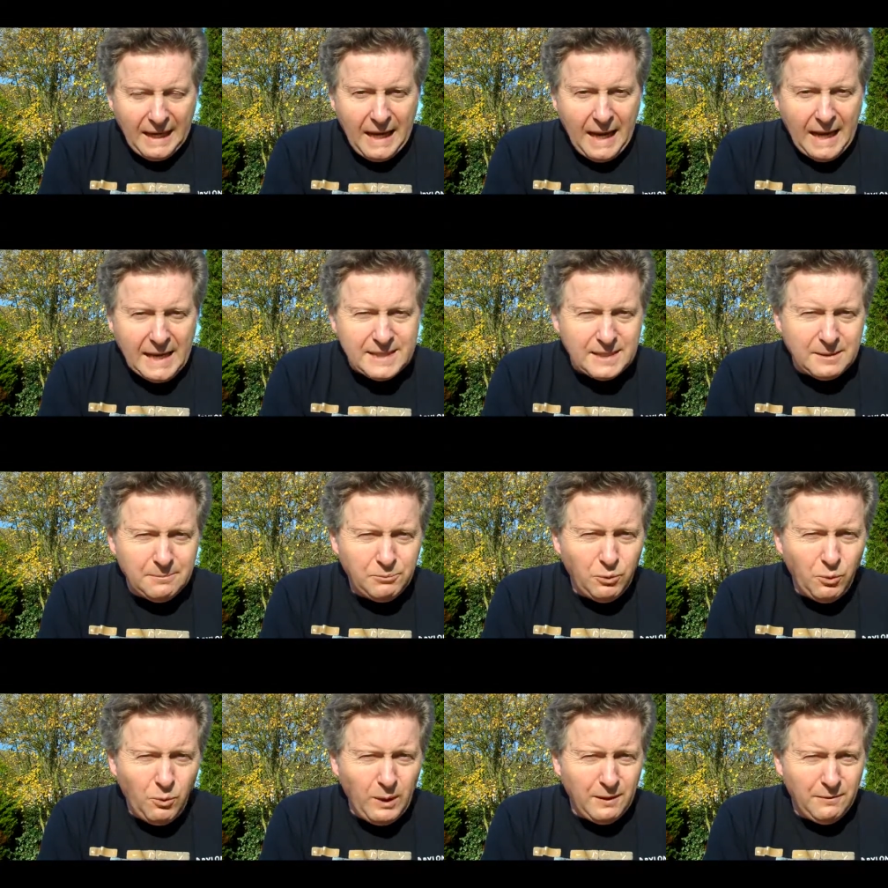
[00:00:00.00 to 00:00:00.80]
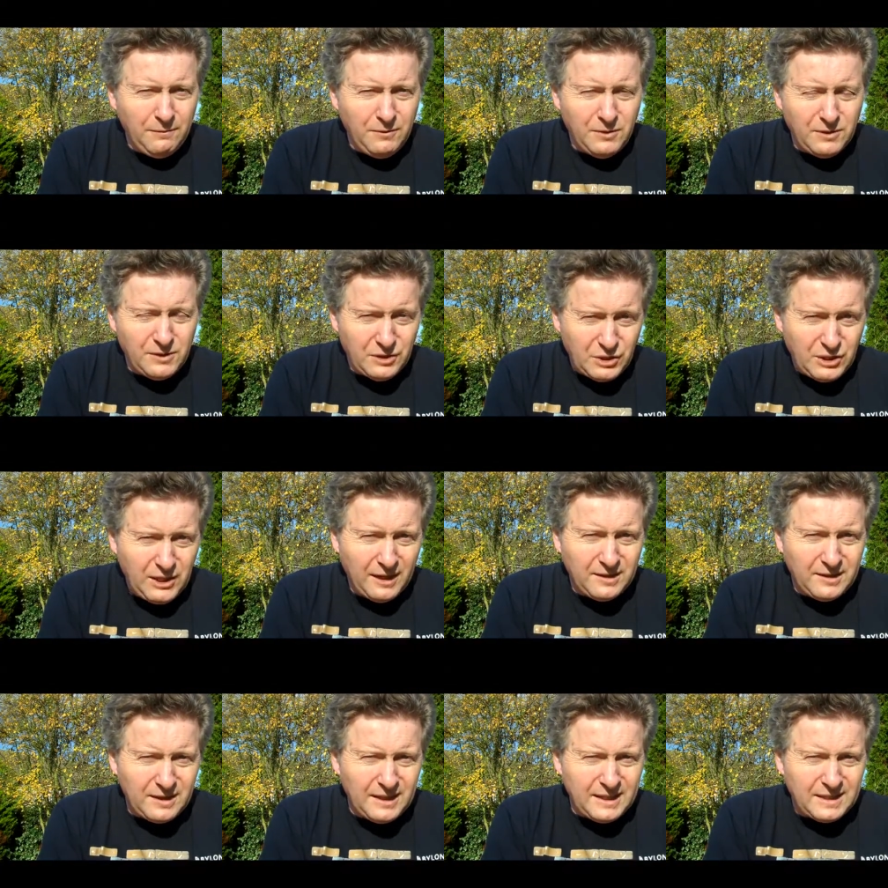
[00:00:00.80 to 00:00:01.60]
A simple way for you to
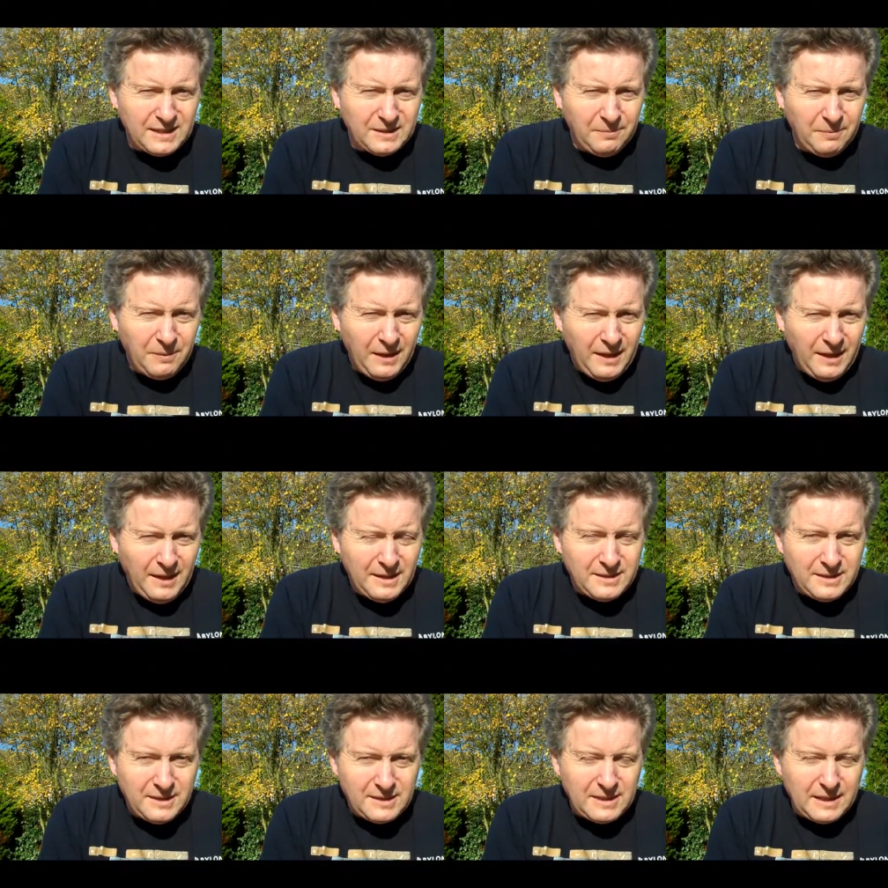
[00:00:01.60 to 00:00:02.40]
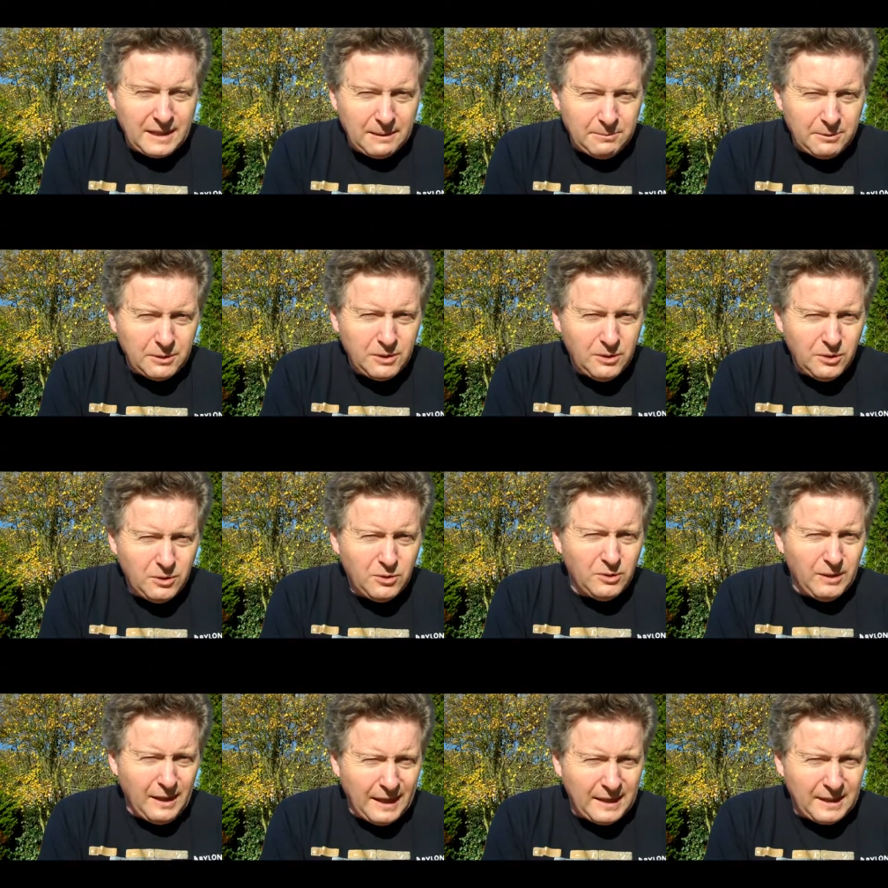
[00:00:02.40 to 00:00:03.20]
check that is to set up a
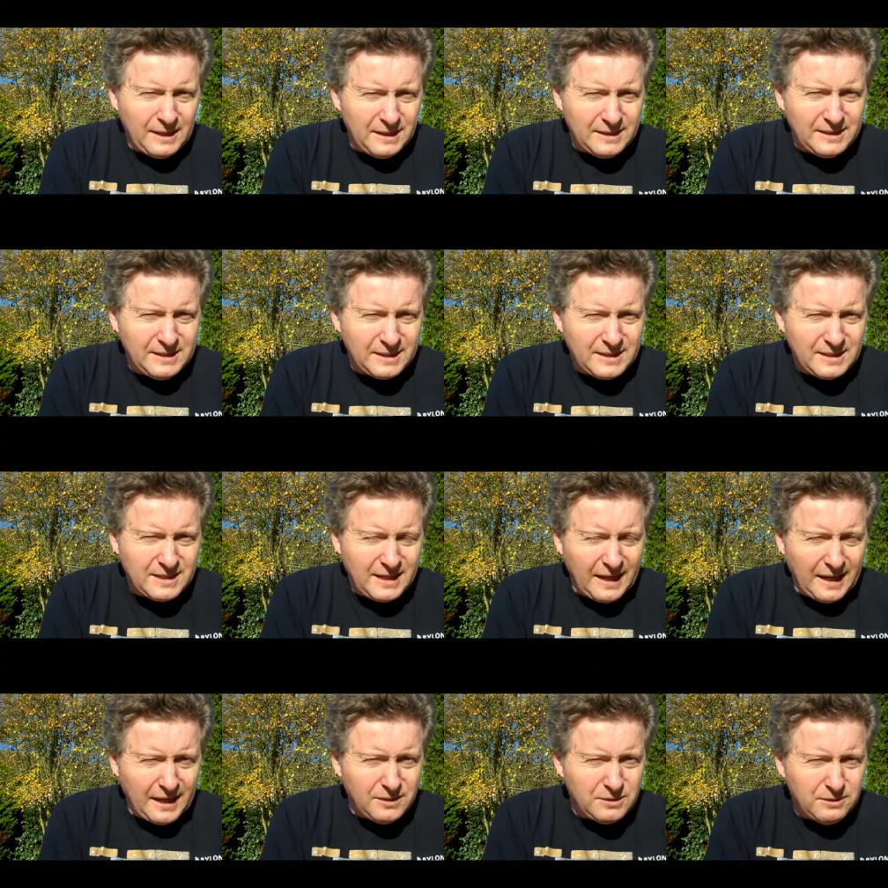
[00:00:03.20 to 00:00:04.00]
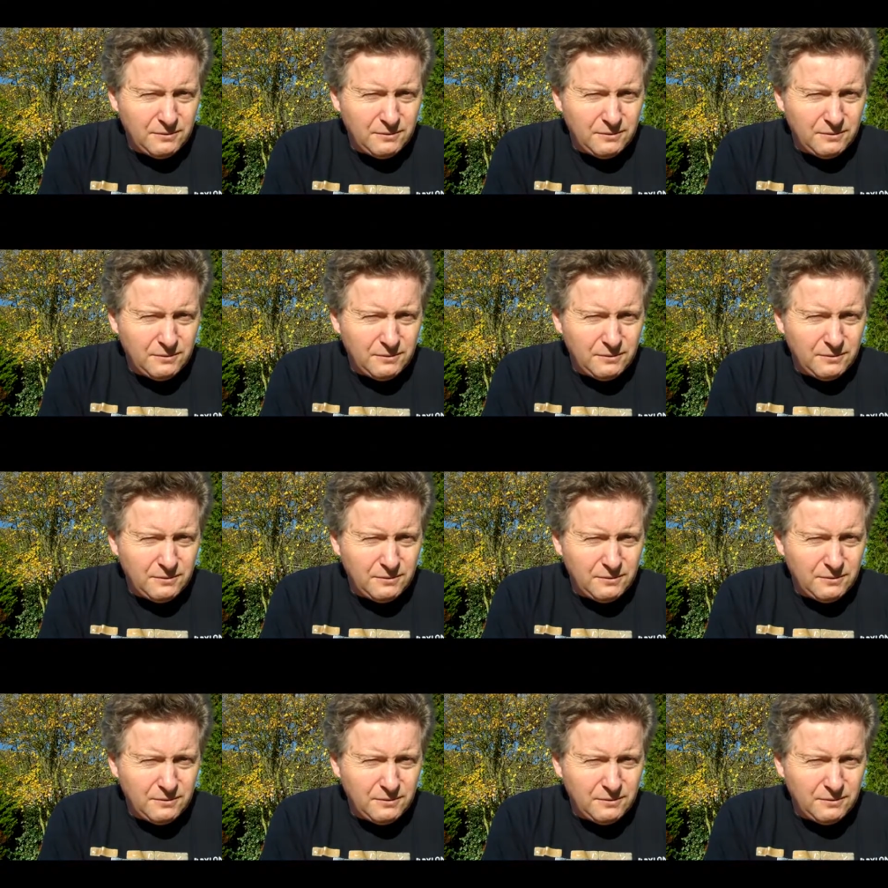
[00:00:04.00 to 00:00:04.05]
Google Analytics account.